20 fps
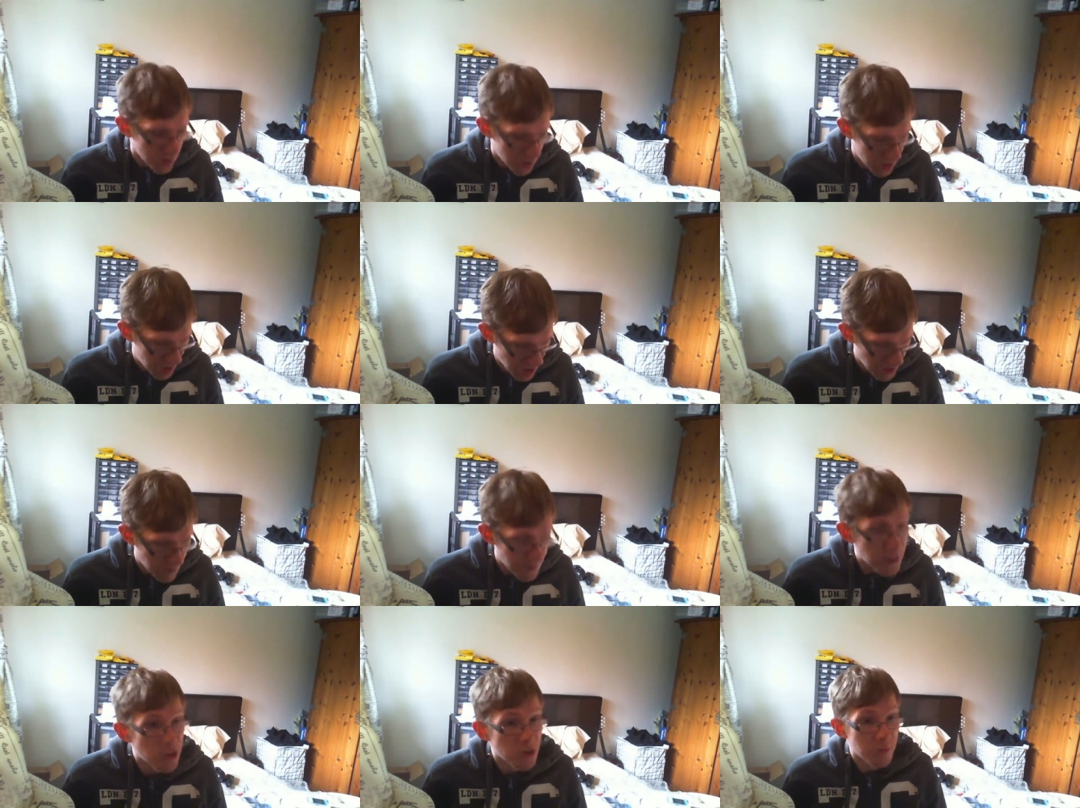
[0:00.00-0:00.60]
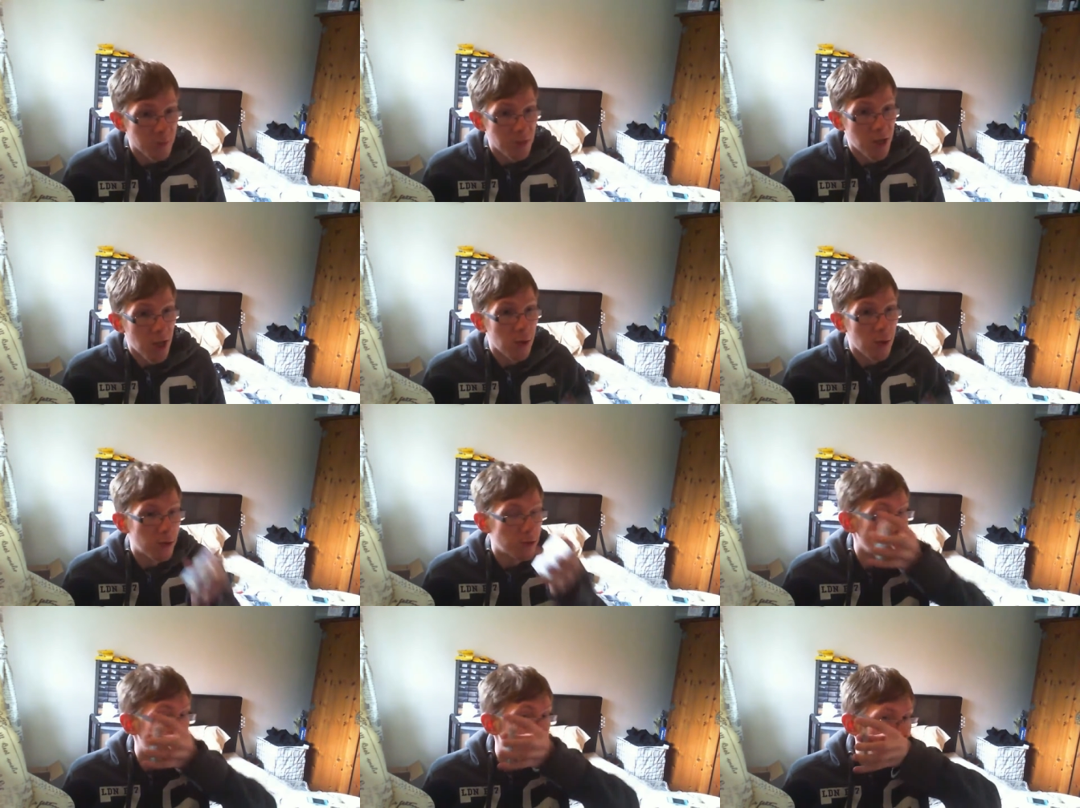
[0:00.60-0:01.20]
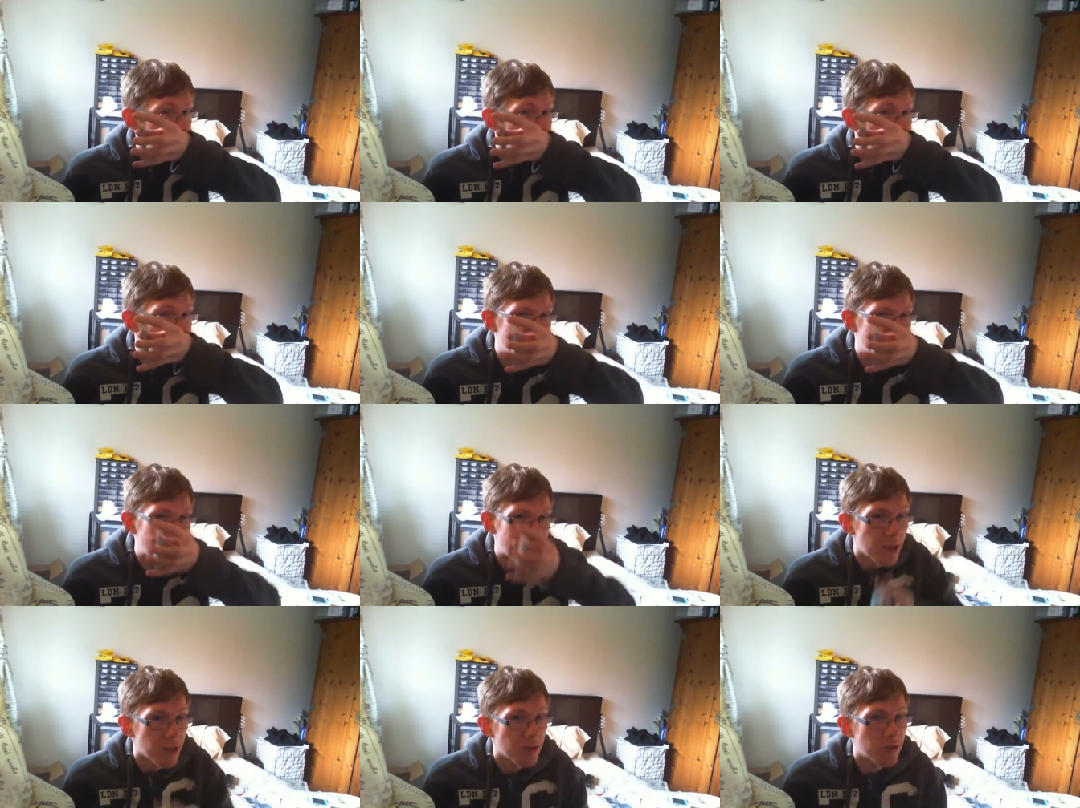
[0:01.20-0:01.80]
In the pendulum scale. So
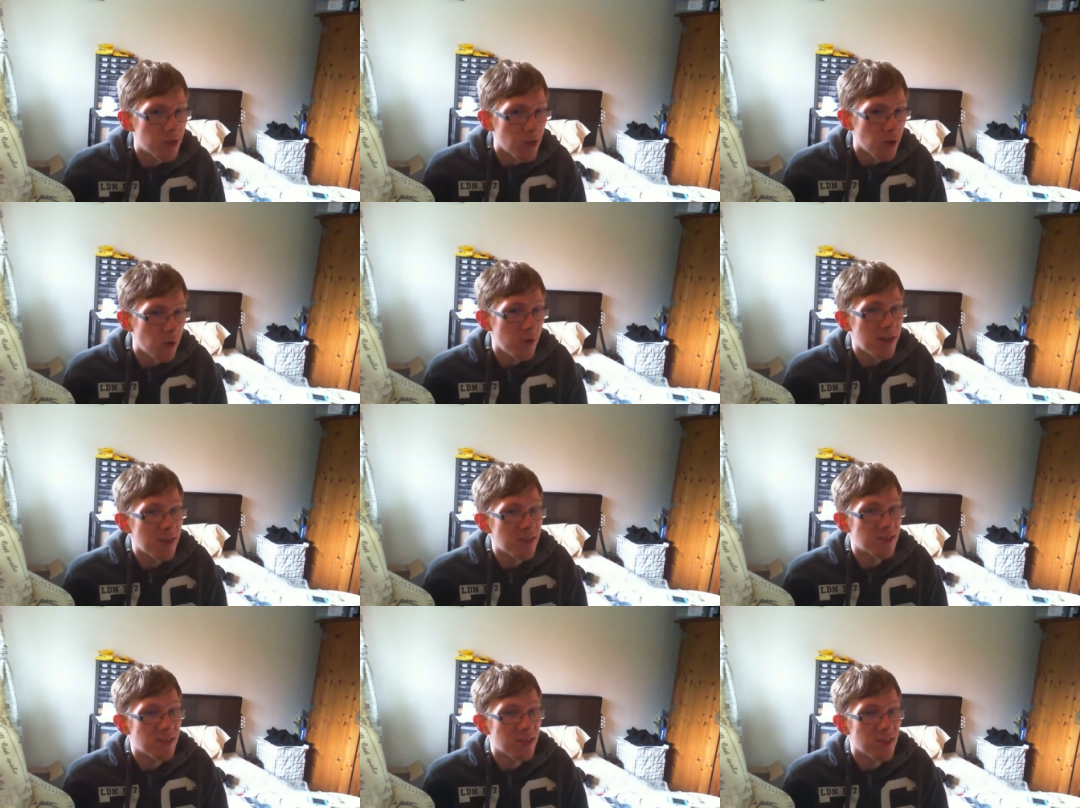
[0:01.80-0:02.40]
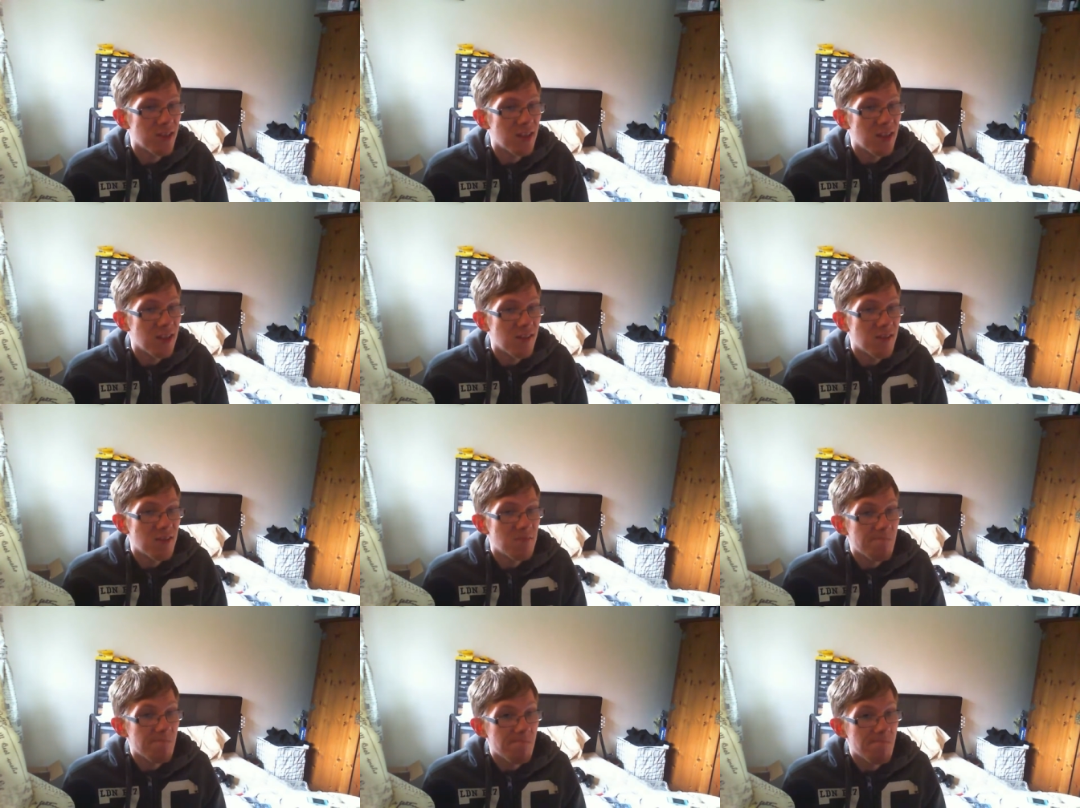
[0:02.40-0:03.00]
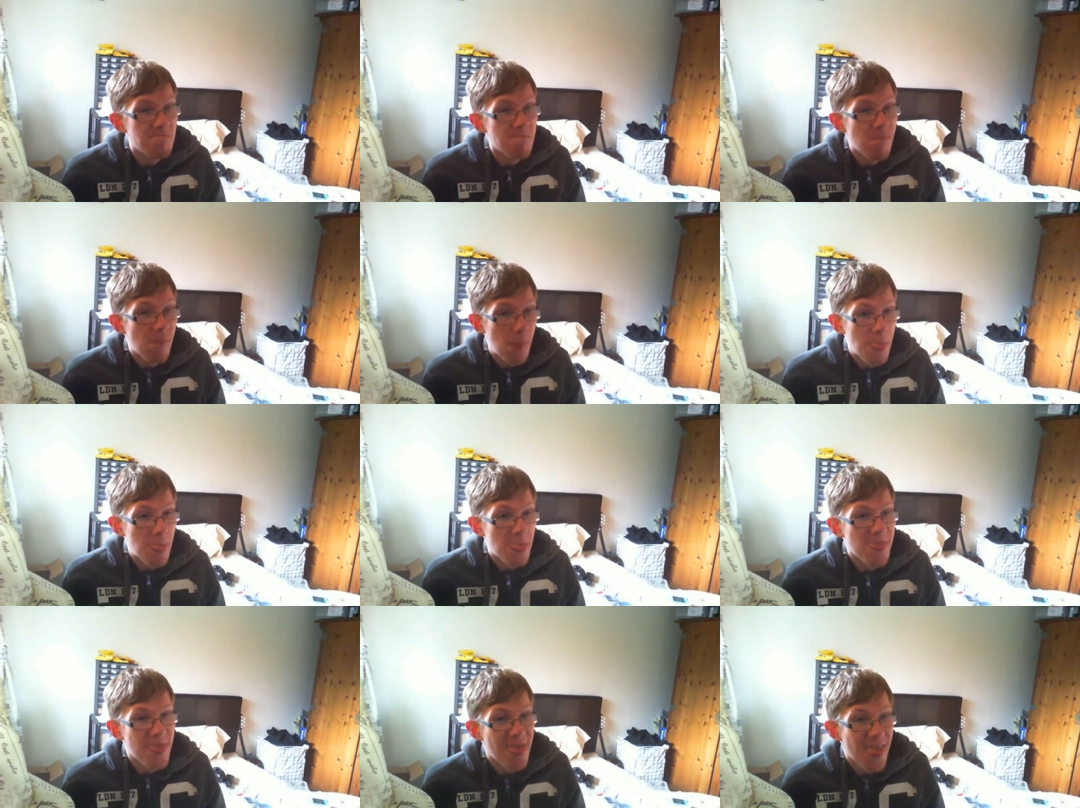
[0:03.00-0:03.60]
it's
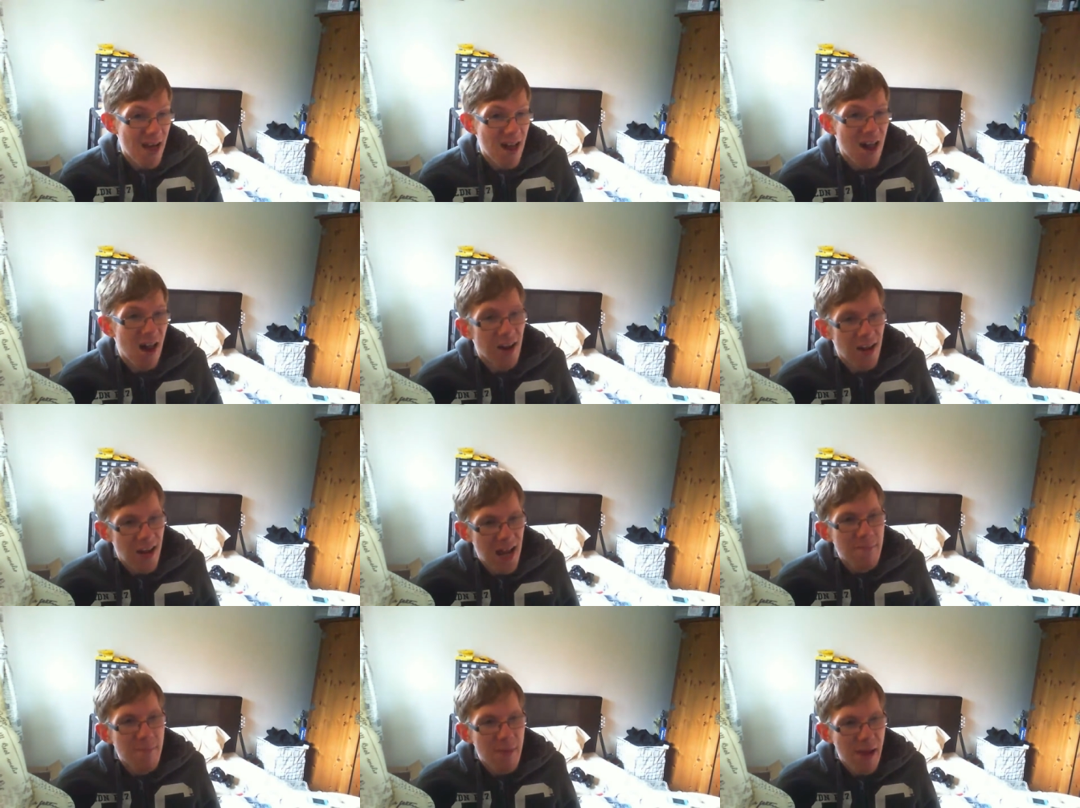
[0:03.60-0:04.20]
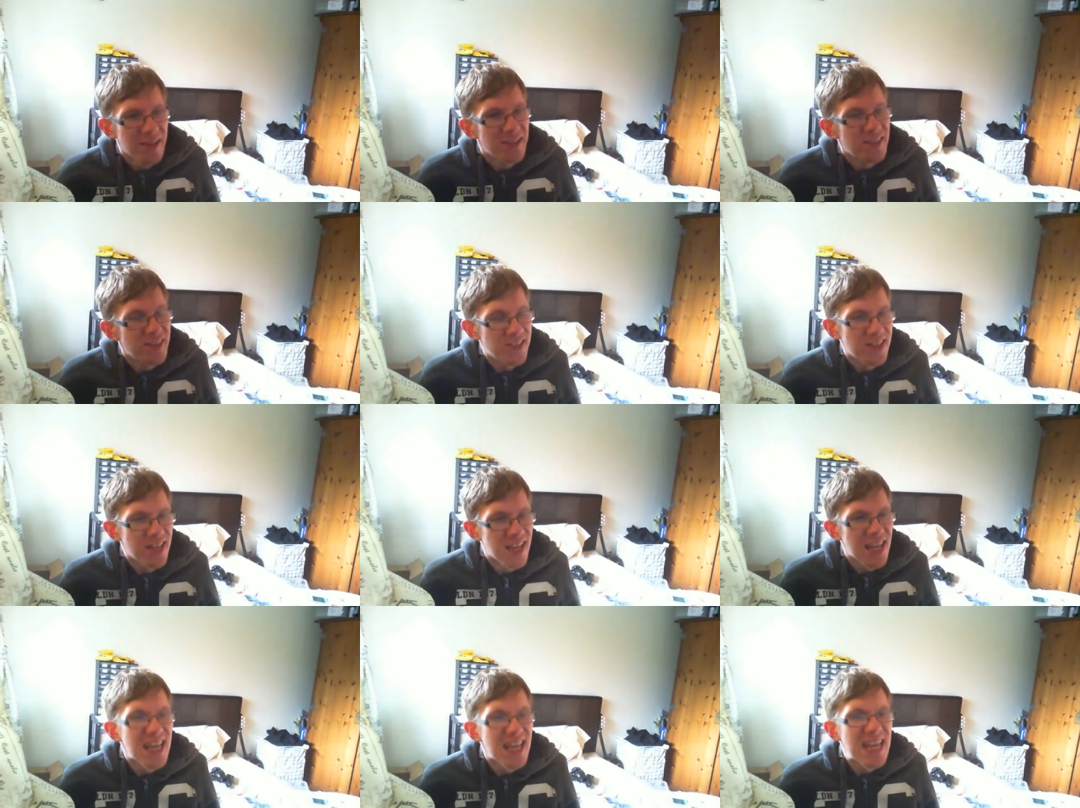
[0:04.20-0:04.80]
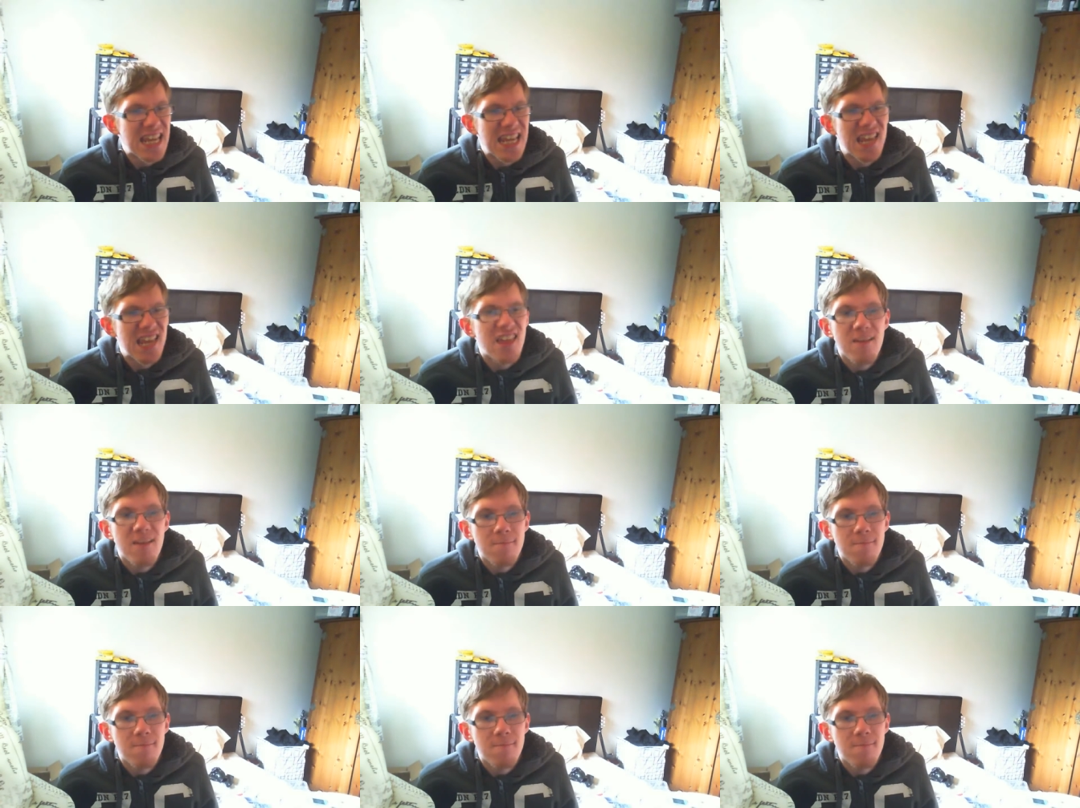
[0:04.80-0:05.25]
an MST,